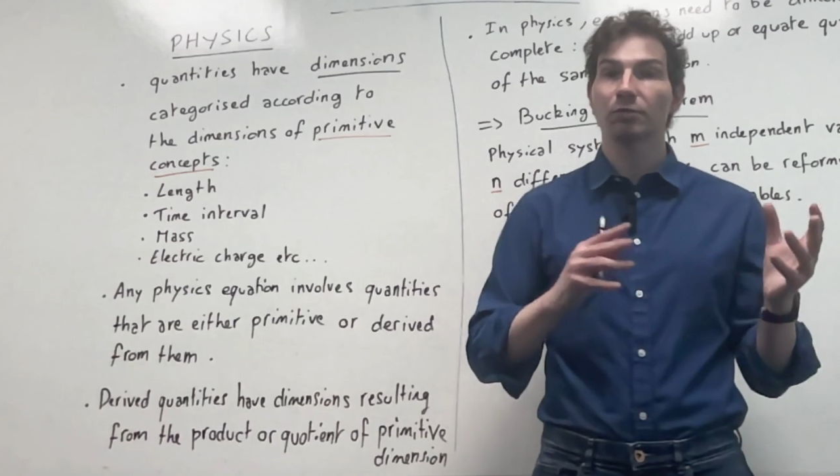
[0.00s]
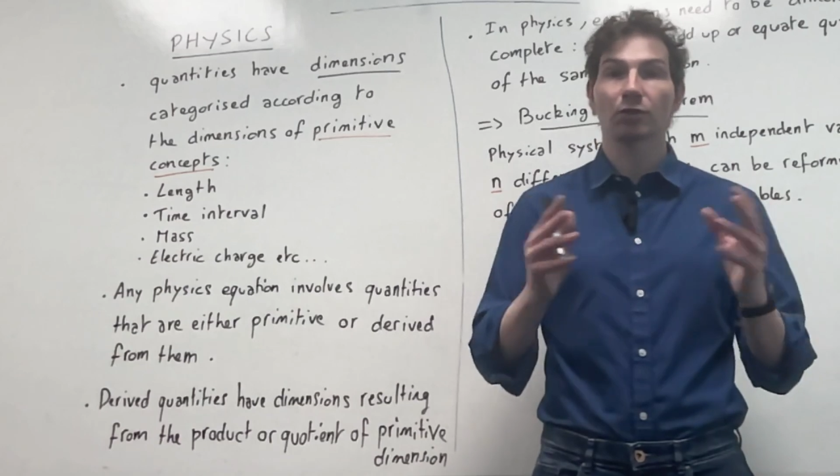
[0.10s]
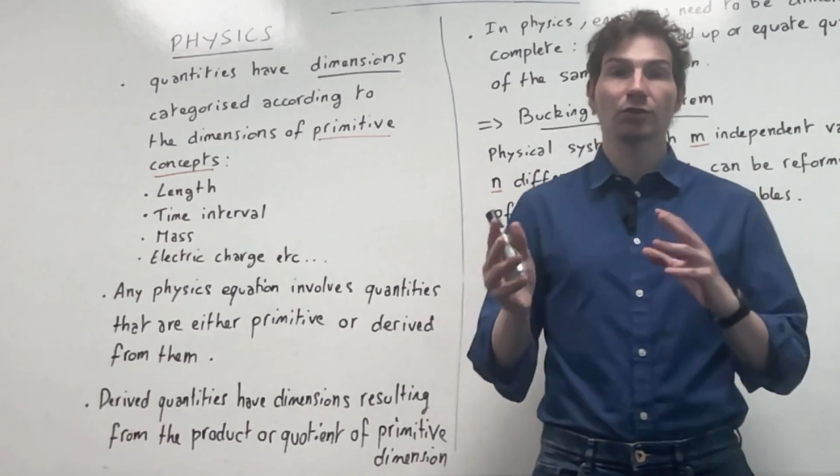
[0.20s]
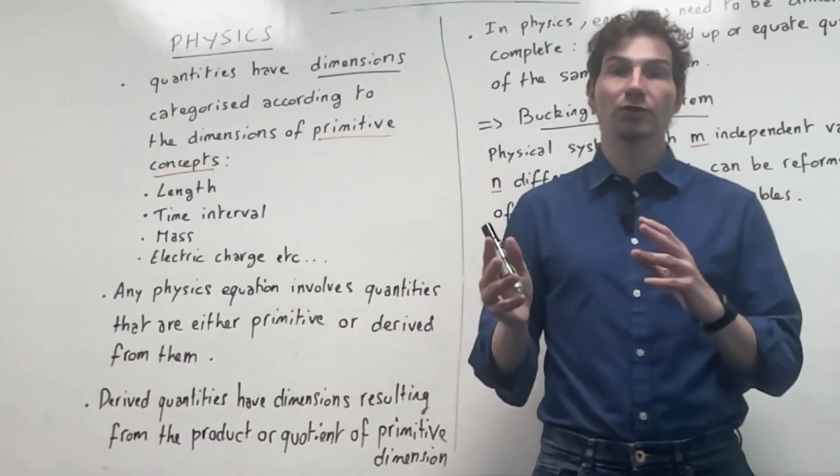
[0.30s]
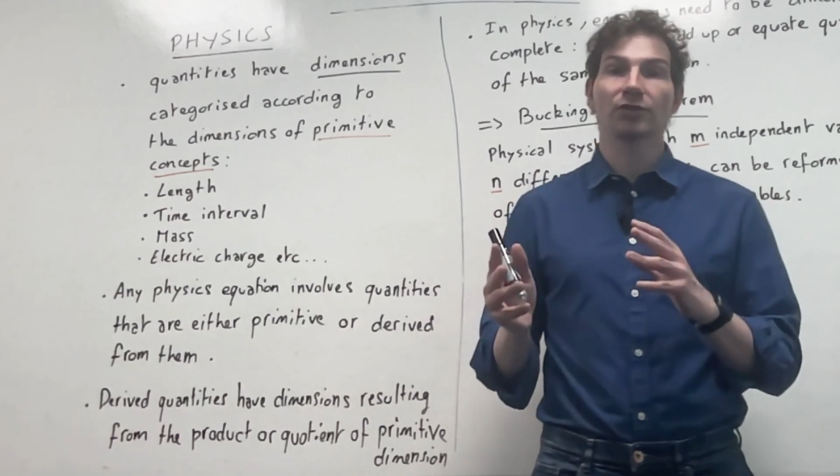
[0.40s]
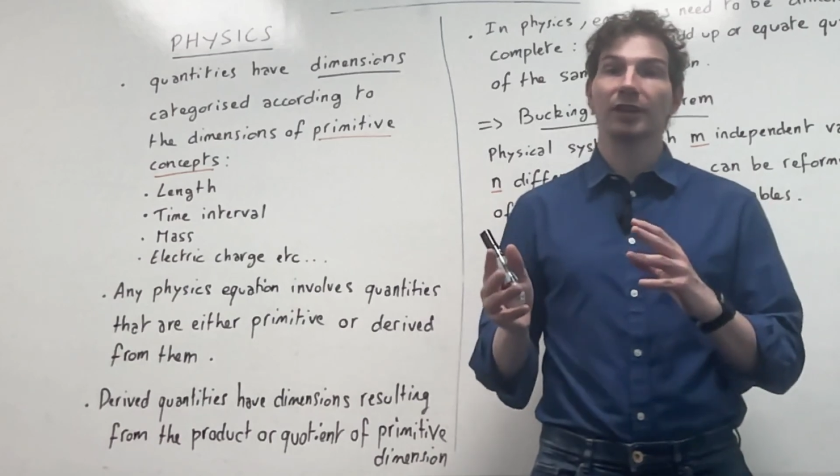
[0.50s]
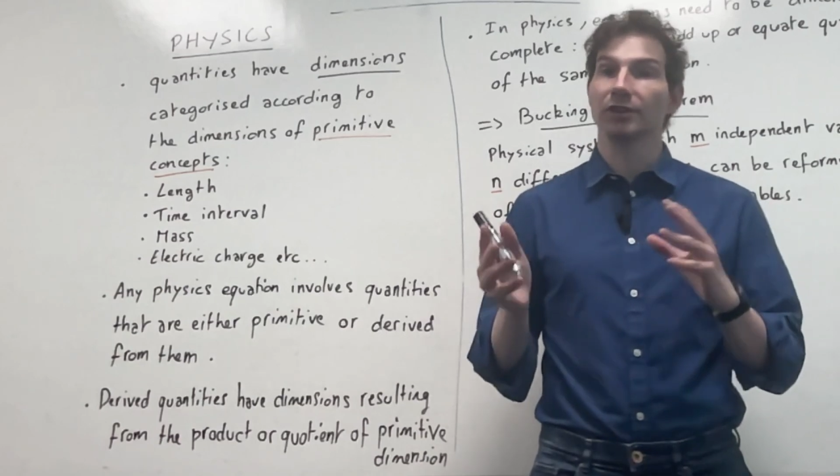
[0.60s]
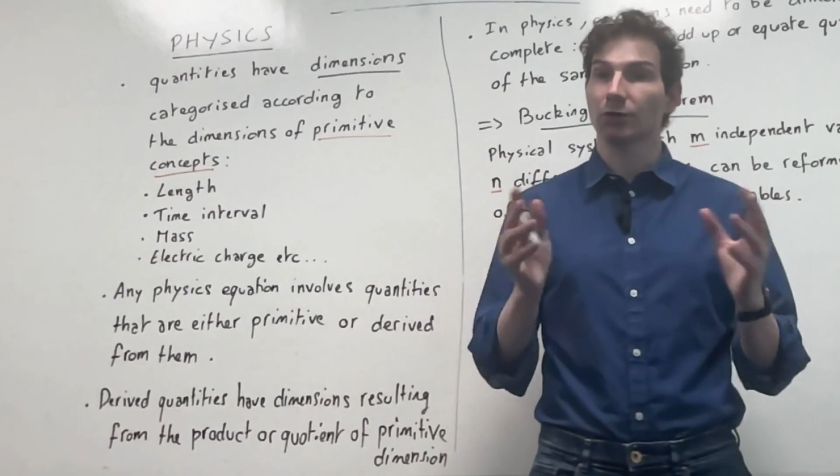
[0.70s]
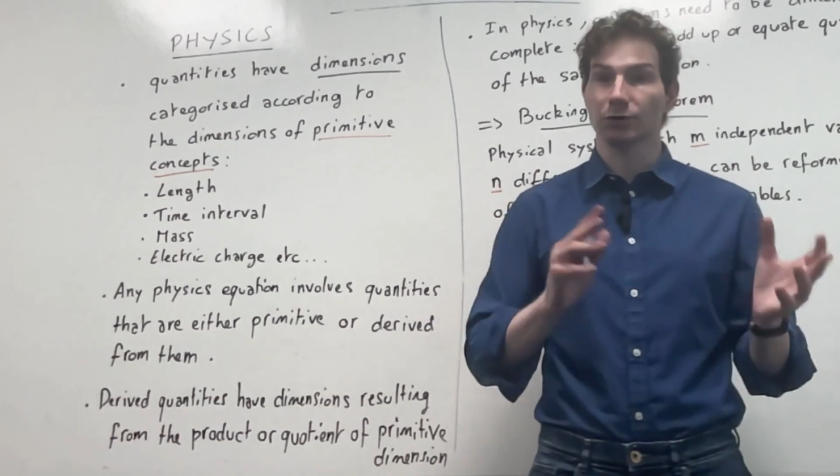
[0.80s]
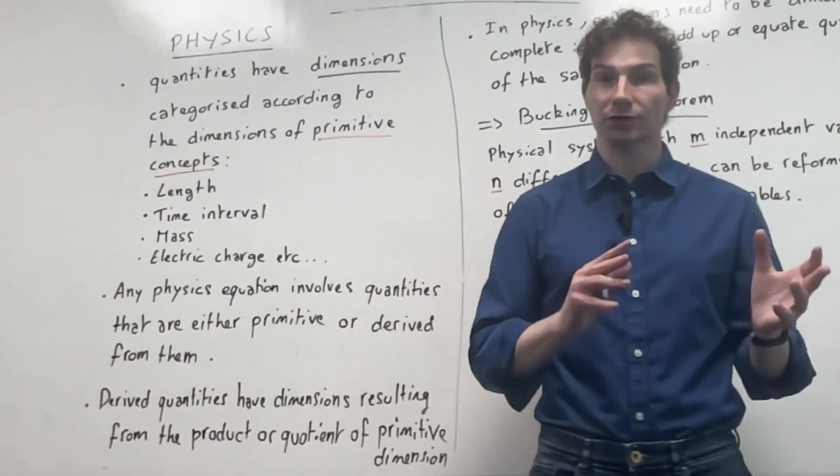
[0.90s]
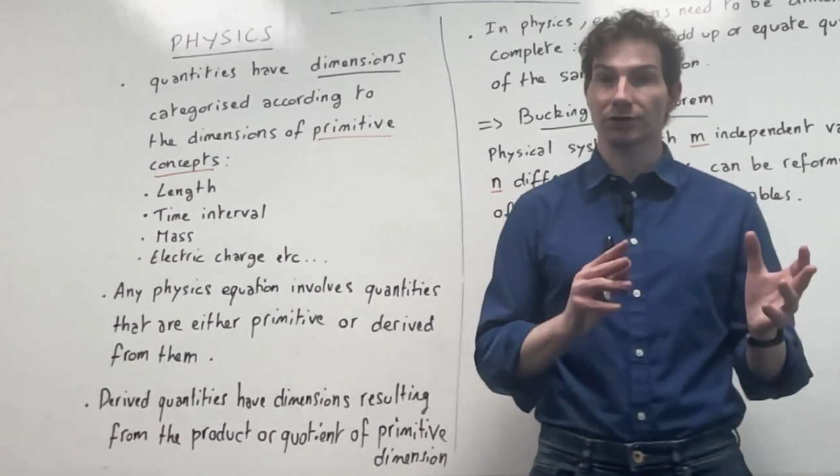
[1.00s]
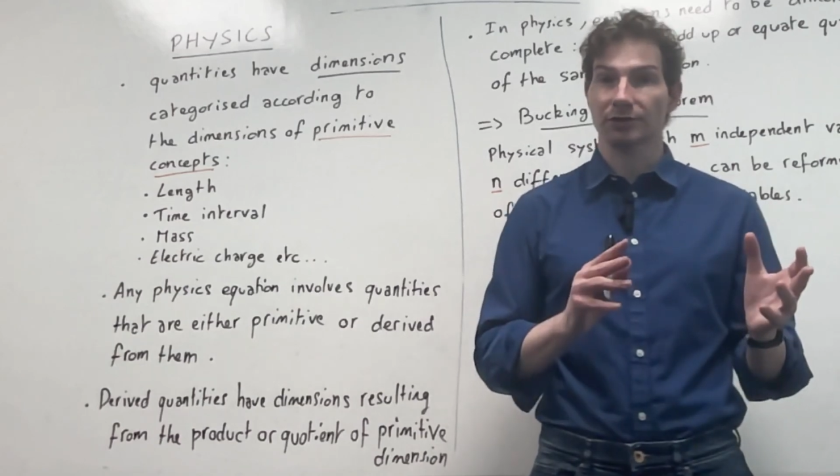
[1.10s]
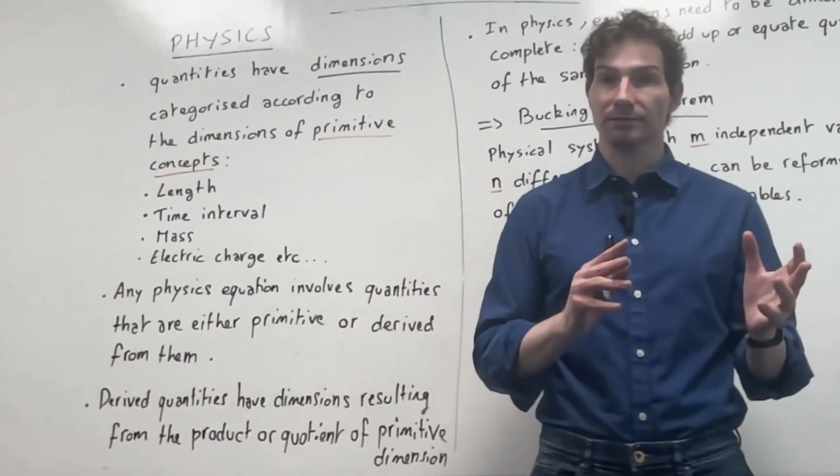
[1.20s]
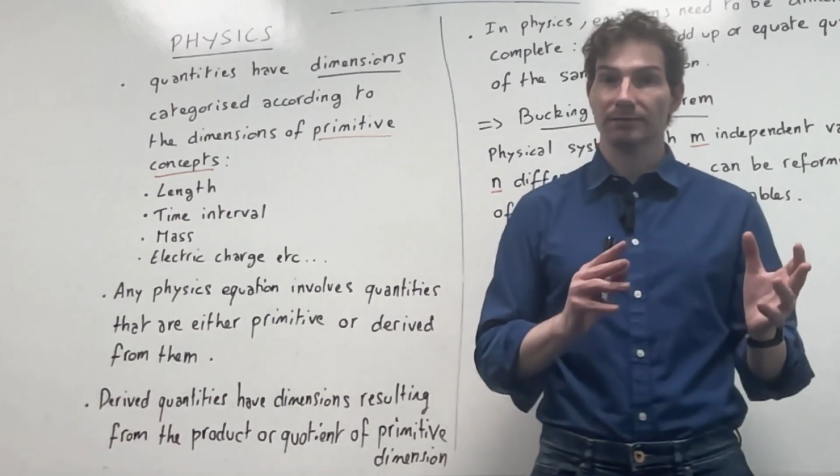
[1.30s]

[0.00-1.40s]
product and quotient.